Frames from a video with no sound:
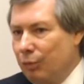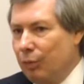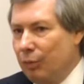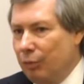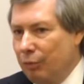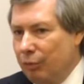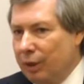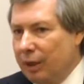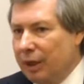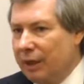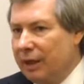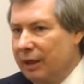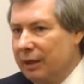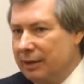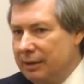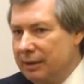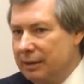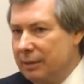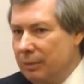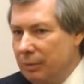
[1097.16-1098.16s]

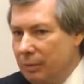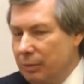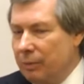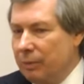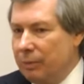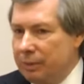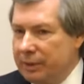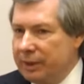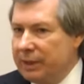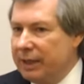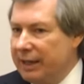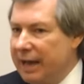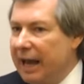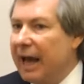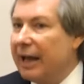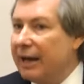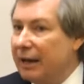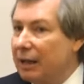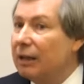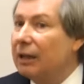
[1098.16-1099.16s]
really did
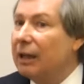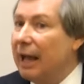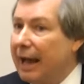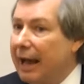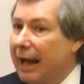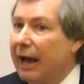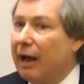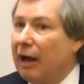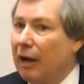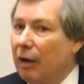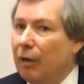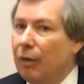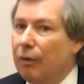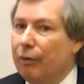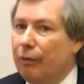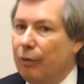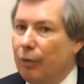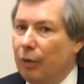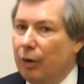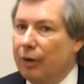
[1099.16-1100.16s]
not allow
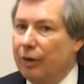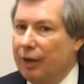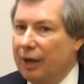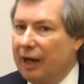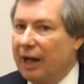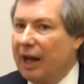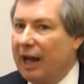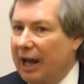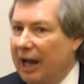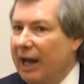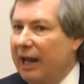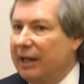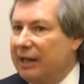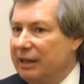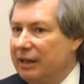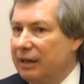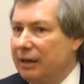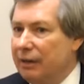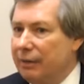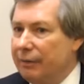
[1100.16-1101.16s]
for the
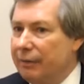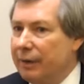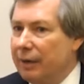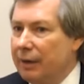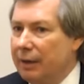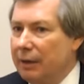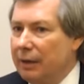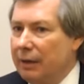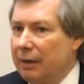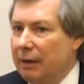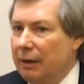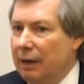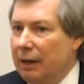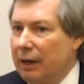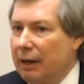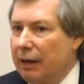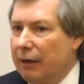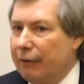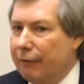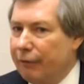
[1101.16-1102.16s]
kind of
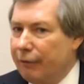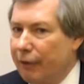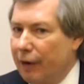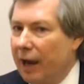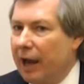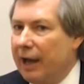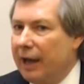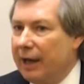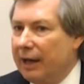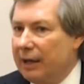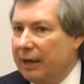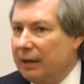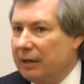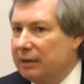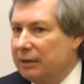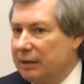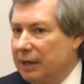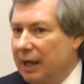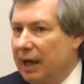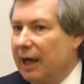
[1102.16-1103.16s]

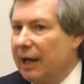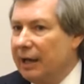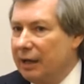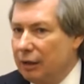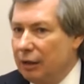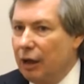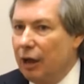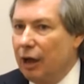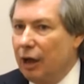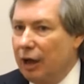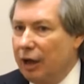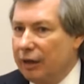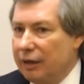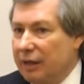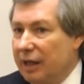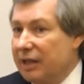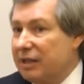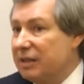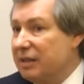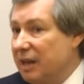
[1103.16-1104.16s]
frank dialogue
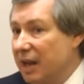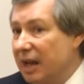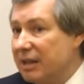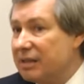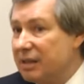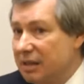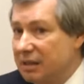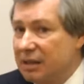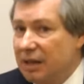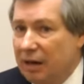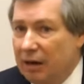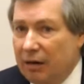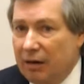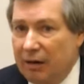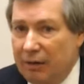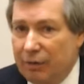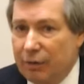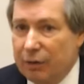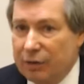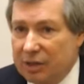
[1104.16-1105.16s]
that's
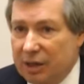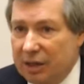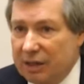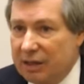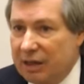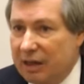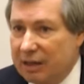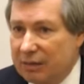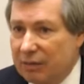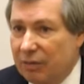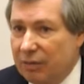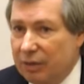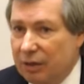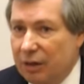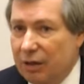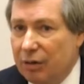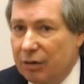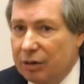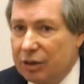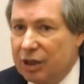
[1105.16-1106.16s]
necessary for successful
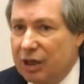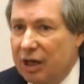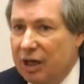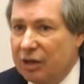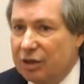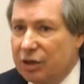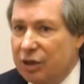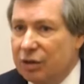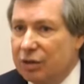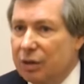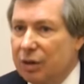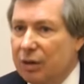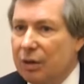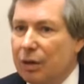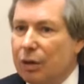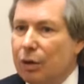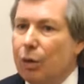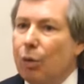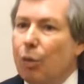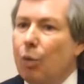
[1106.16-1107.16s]
negotiations.
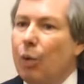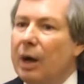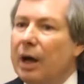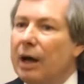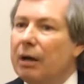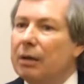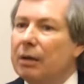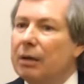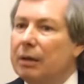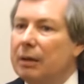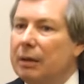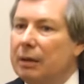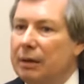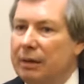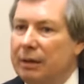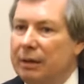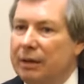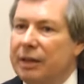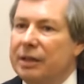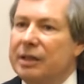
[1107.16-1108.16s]
Well,
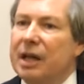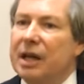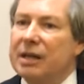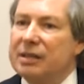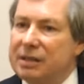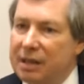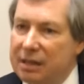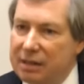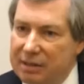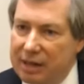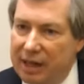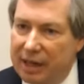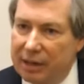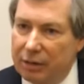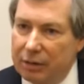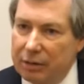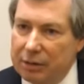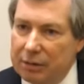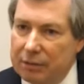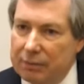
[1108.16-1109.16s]
the dust has
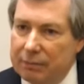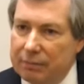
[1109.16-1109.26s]
settled.